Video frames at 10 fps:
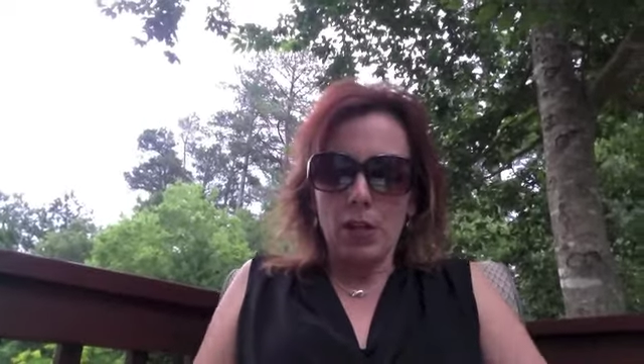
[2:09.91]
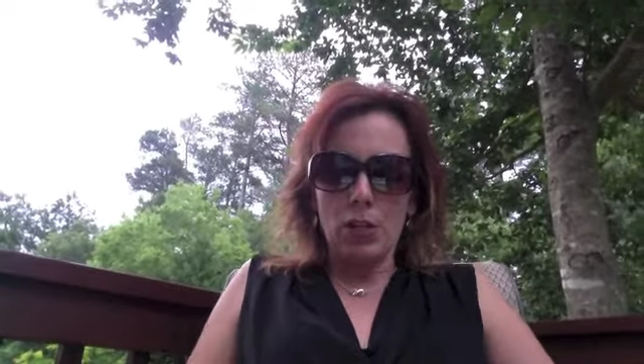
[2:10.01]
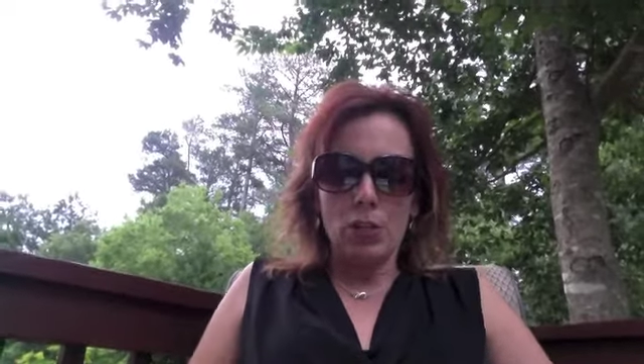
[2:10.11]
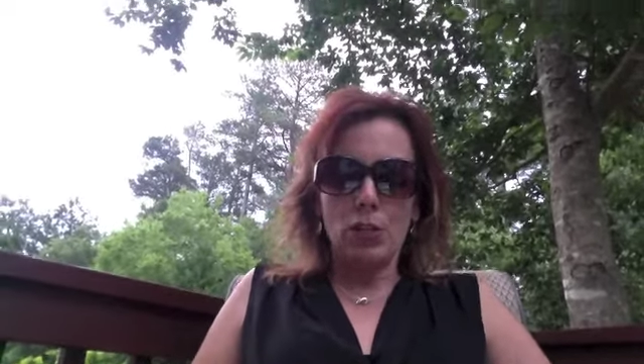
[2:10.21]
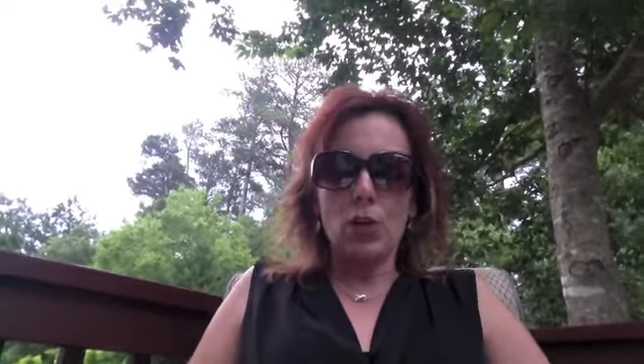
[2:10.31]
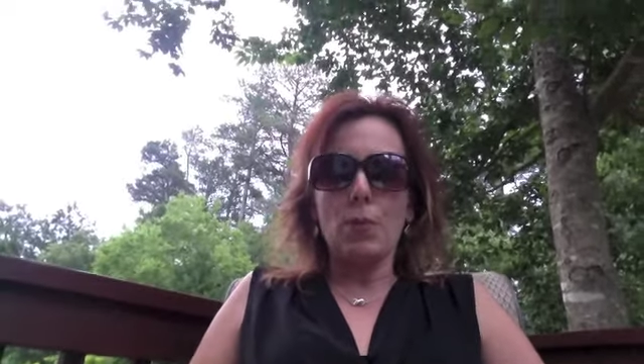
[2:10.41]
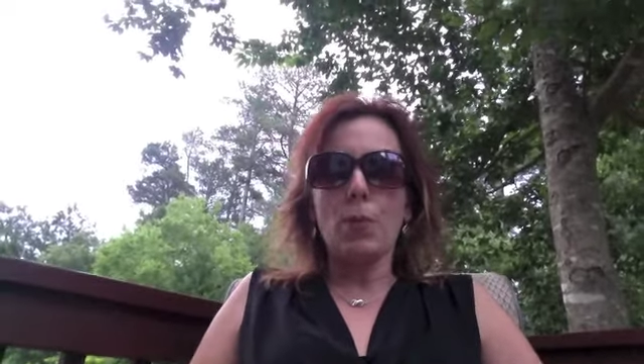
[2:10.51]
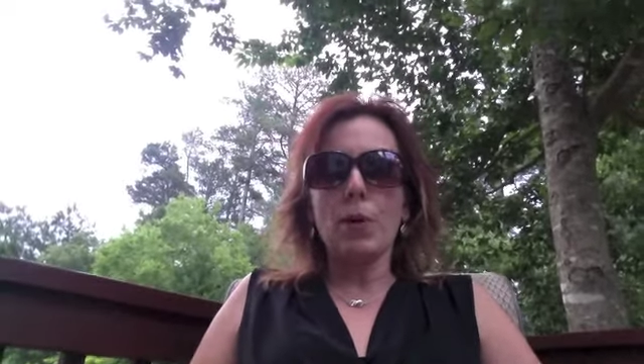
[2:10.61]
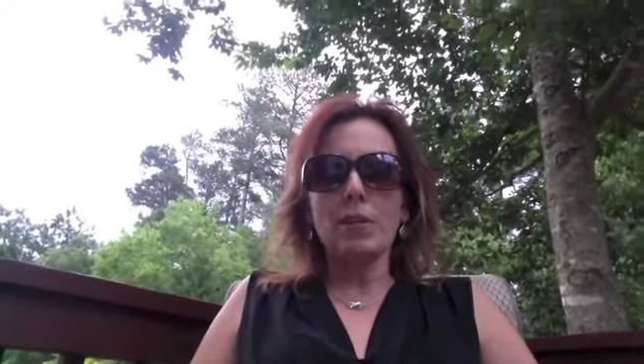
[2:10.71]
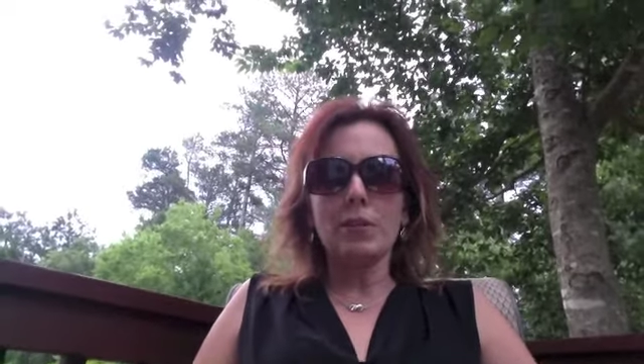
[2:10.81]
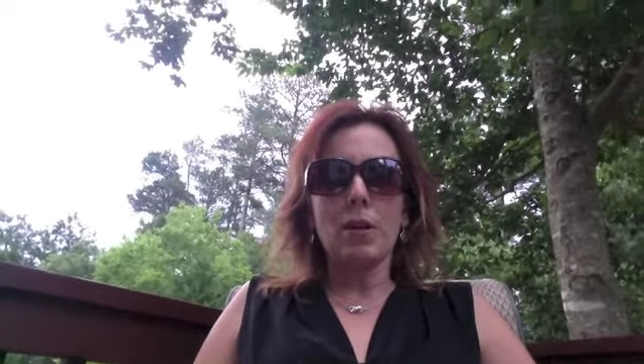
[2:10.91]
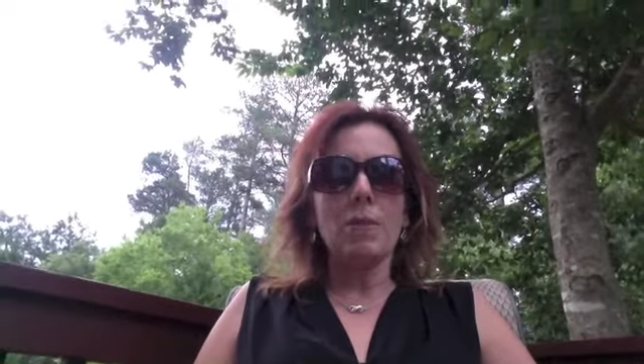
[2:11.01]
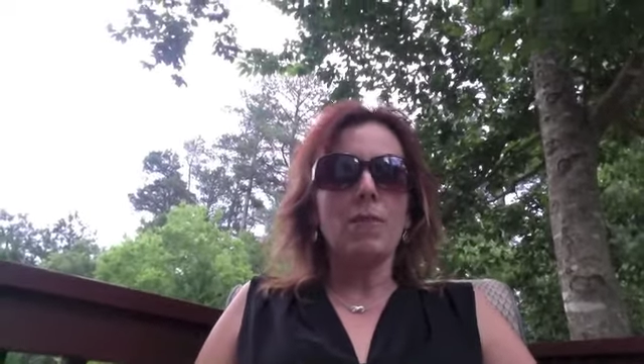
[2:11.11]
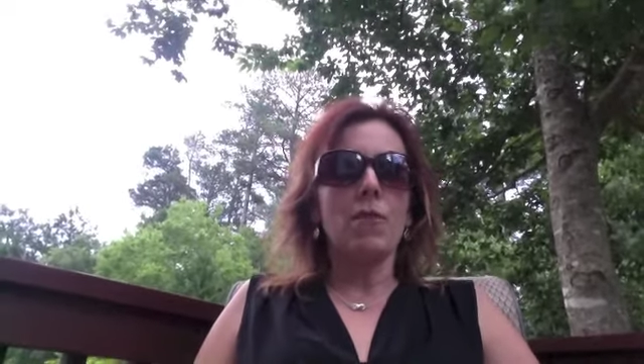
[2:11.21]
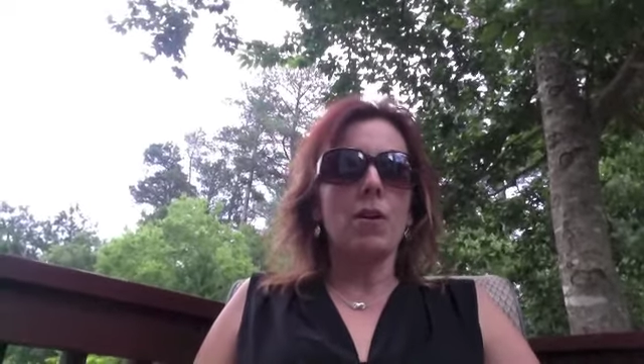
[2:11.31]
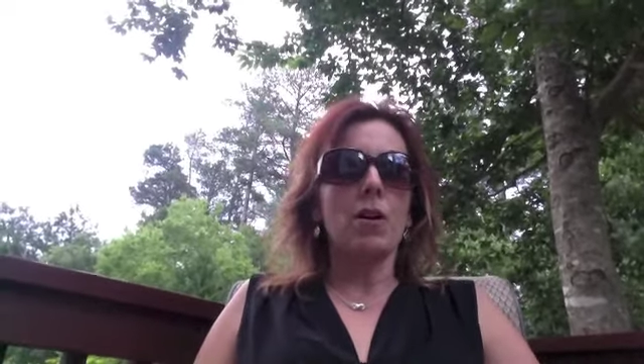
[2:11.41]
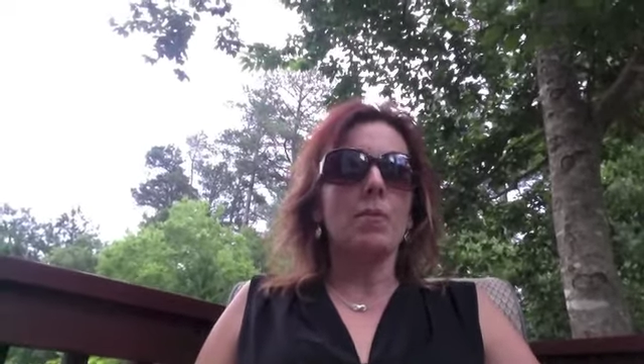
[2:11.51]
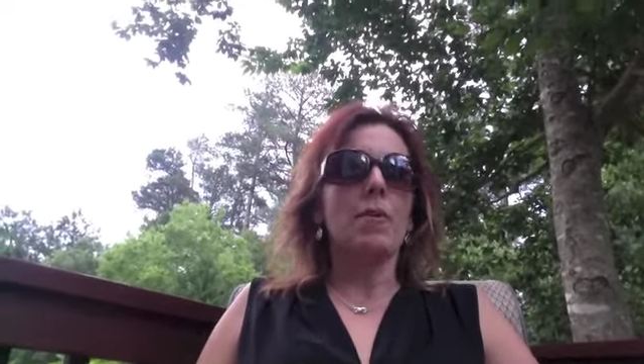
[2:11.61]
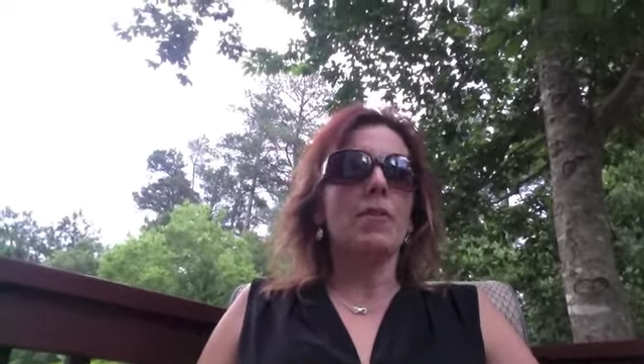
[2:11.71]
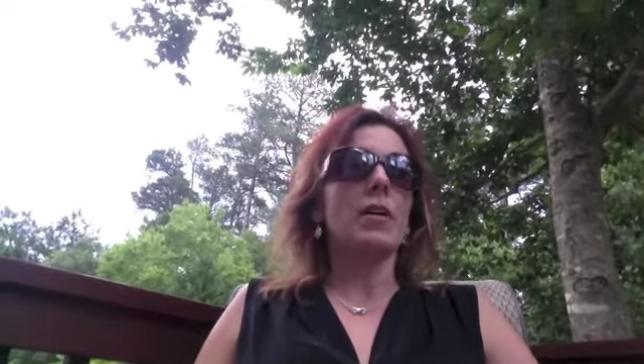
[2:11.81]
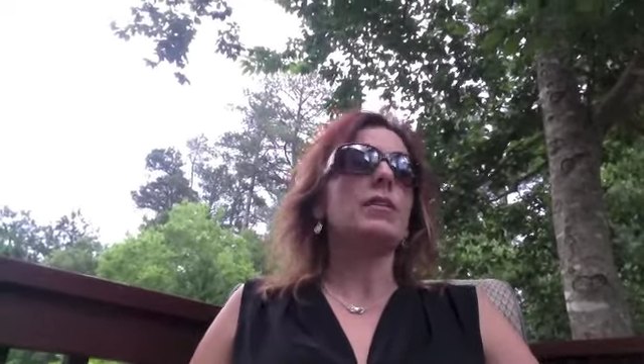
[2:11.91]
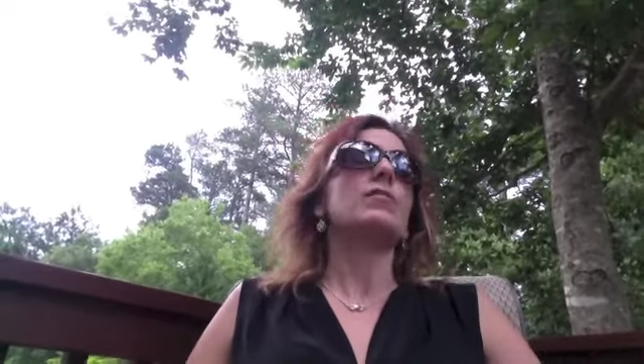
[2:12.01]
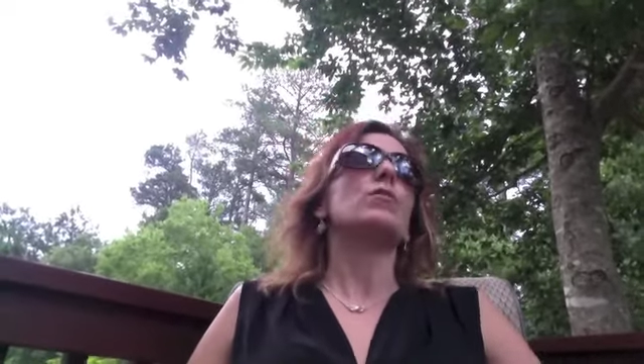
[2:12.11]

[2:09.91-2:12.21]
So point-slope form of a line is